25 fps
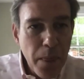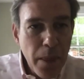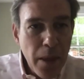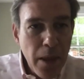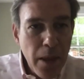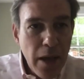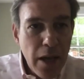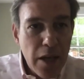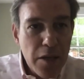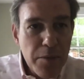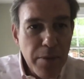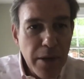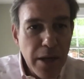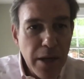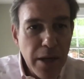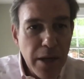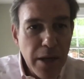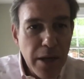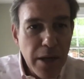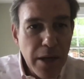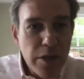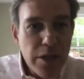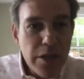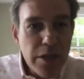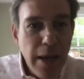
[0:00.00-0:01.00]
has
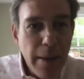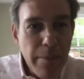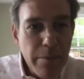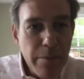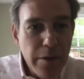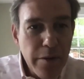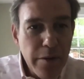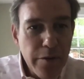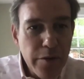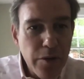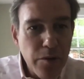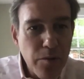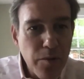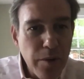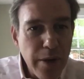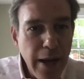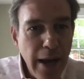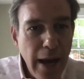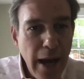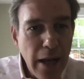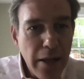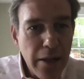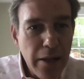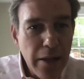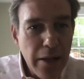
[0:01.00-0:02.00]
become receptive to
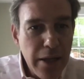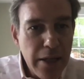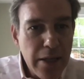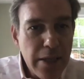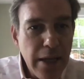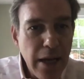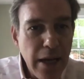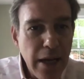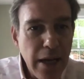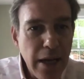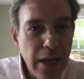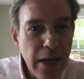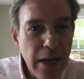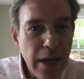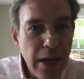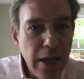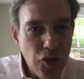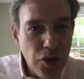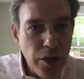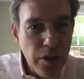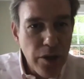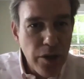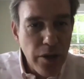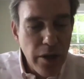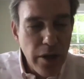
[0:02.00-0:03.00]
reality
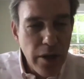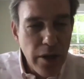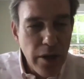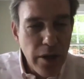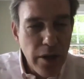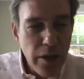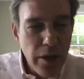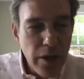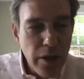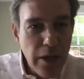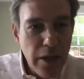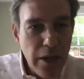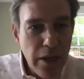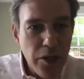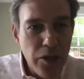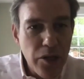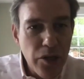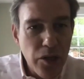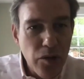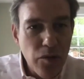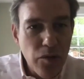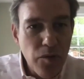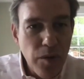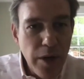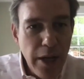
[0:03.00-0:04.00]
television in a
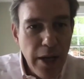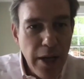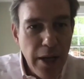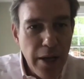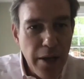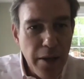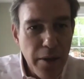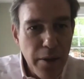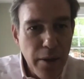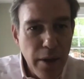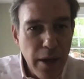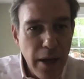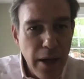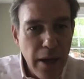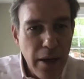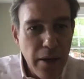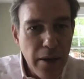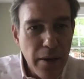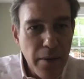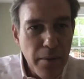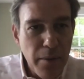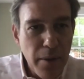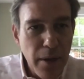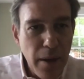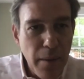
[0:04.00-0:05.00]
degree that
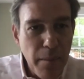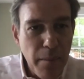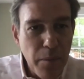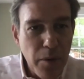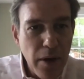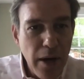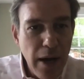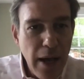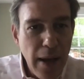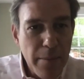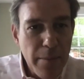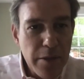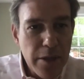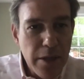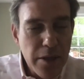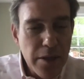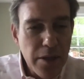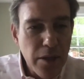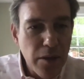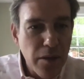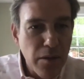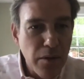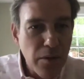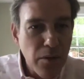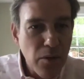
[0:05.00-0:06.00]
perhaps
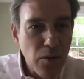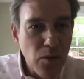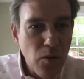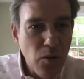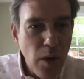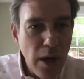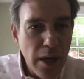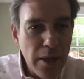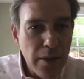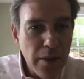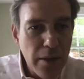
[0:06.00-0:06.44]
isn't quite the